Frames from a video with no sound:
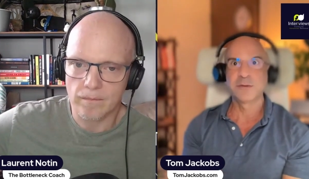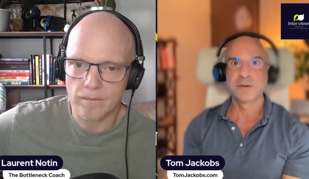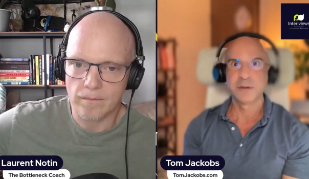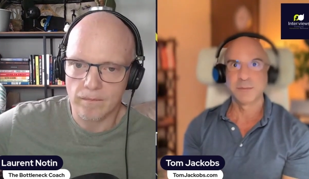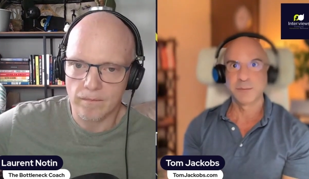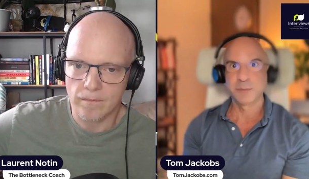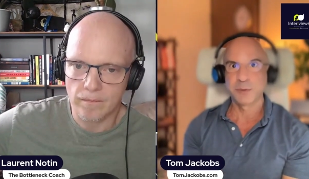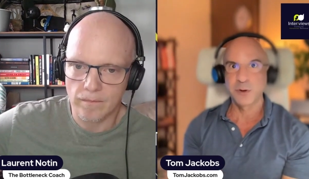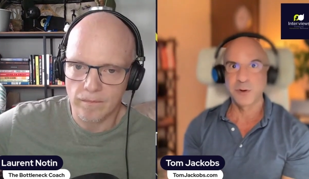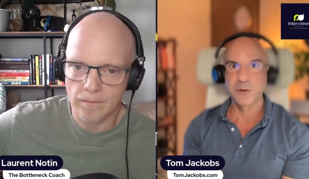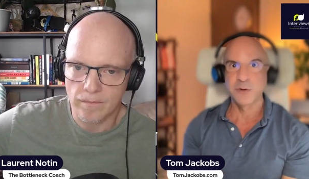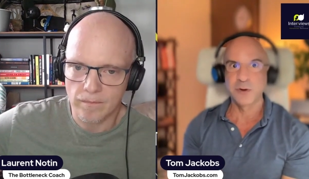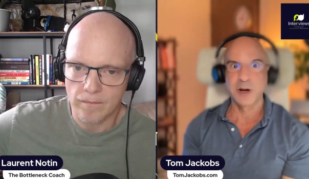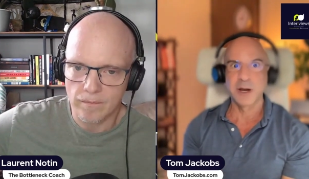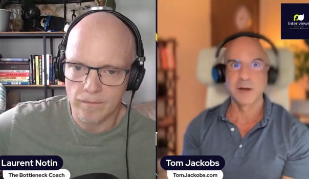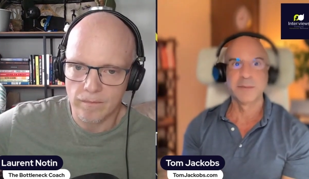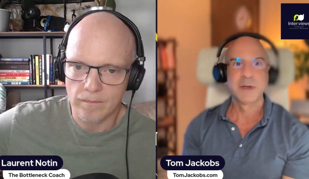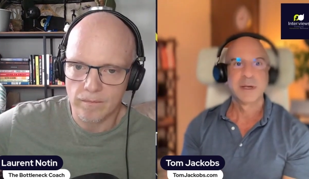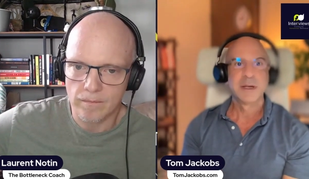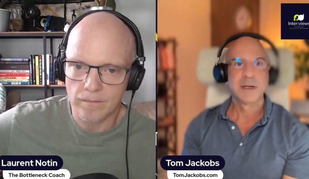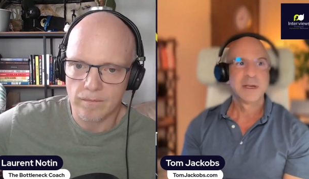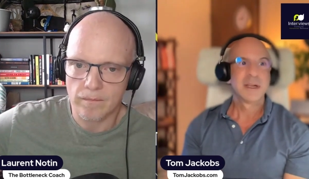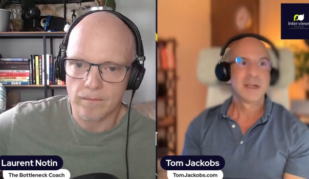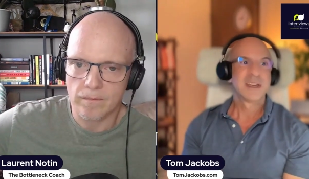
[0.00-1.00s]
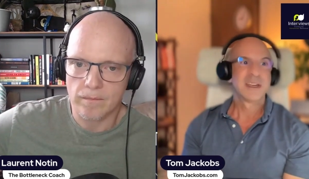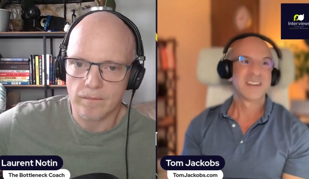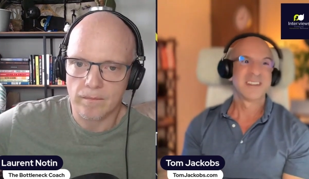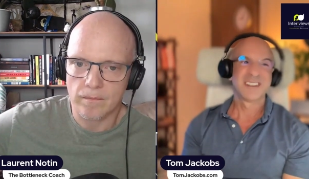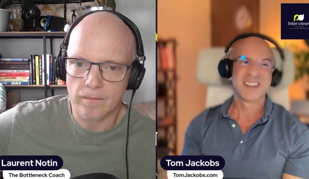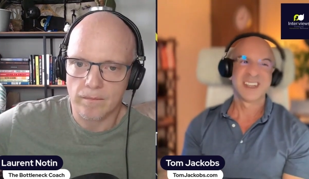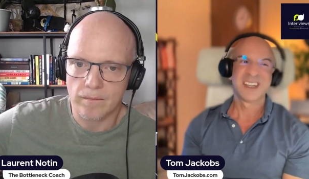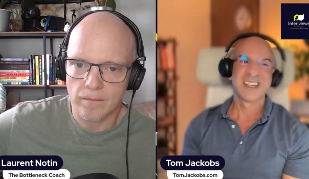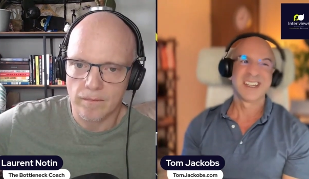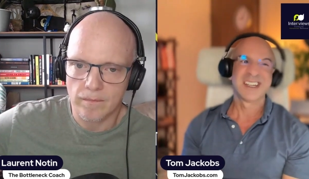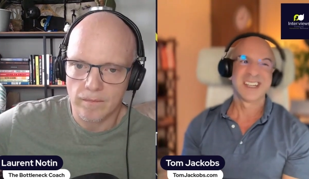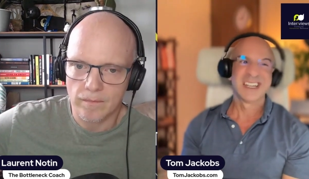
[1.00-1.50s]
Speaker 1: program is
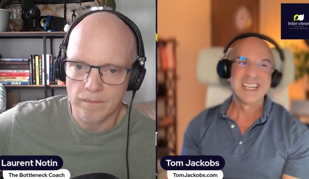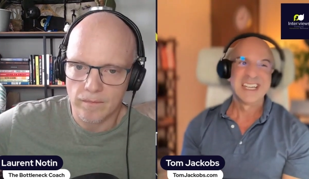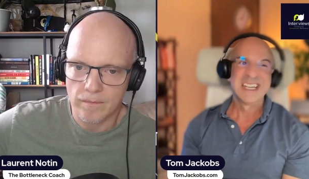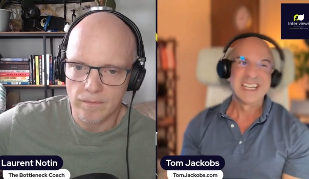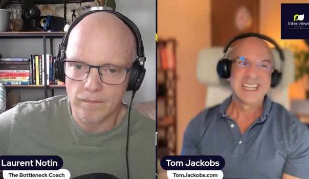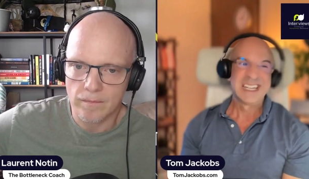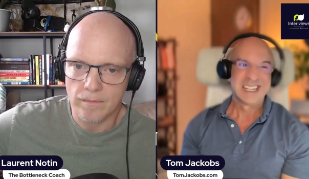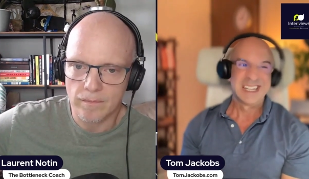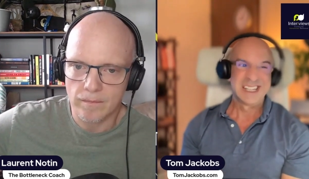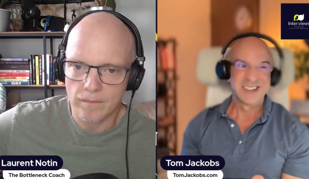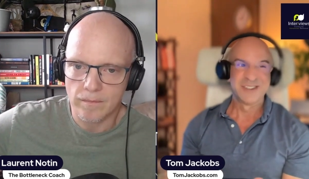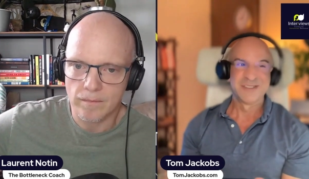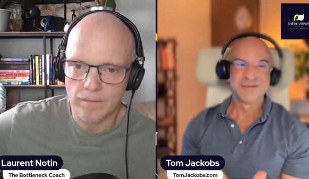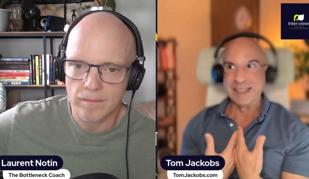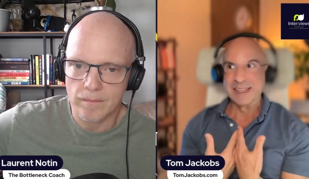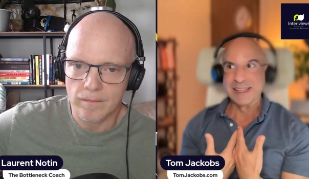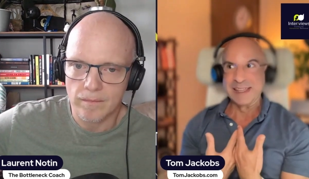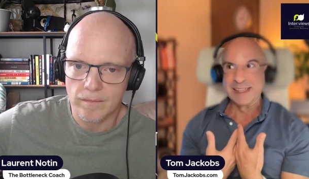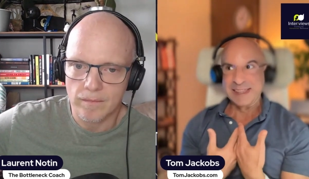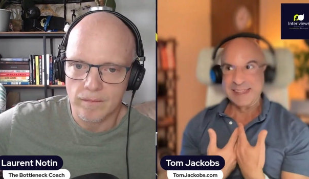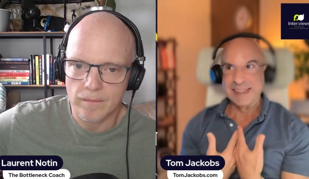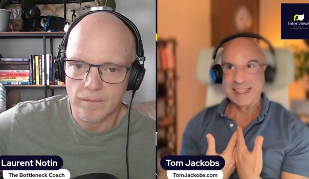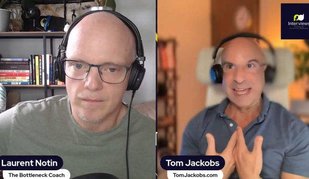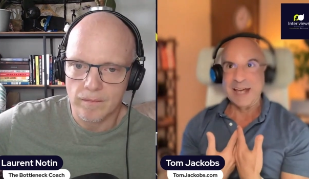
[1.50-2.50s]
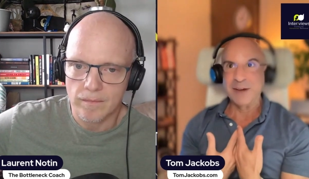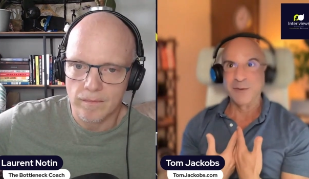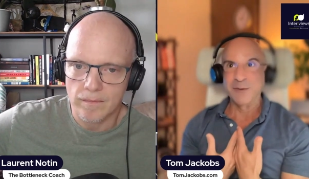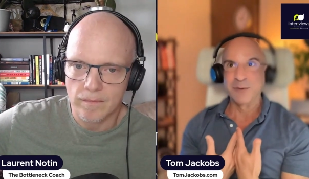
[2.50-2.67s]
like, you know, that was